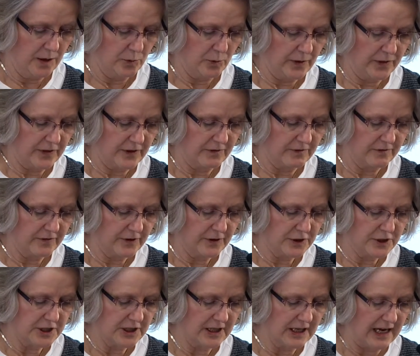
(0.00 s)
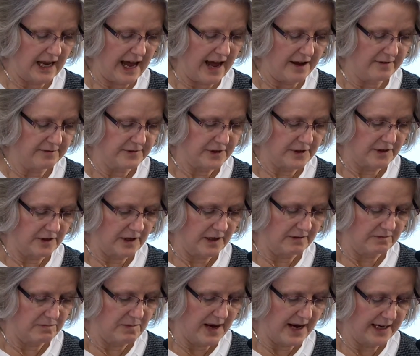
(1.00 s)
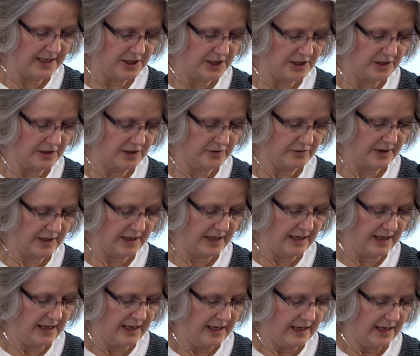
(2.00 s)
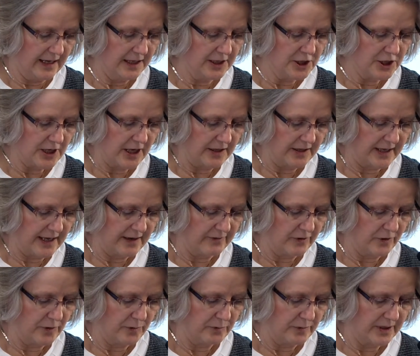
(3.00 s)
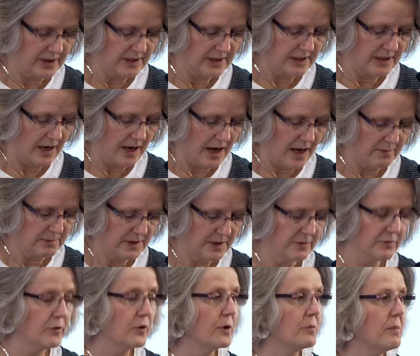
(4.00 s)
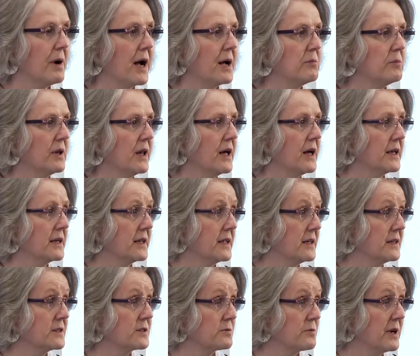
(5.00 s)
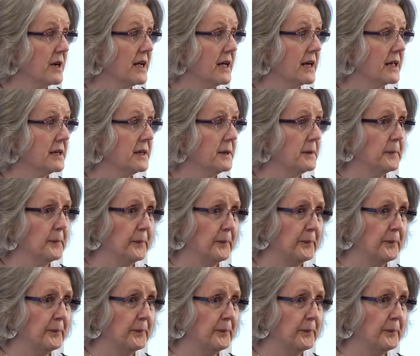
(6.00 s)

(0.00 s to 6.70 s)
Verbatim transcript: with the virgin laughter of my children, it shall never be stopped, for my blood is red.